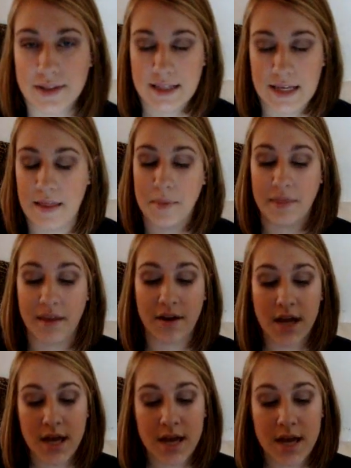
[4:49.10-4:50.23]
you can see them in there.
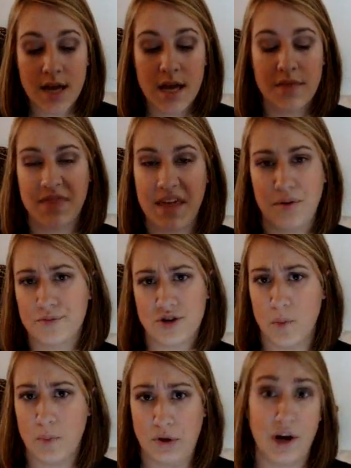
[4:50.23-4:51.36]
They don't
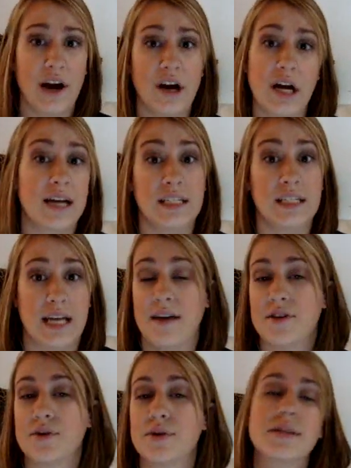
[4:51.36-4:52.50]
show up in your hair. At least I
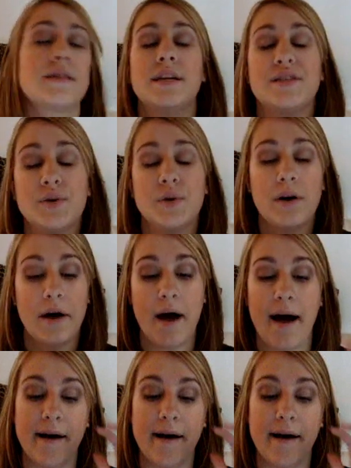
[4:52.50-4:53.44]
haven't noticed that they do.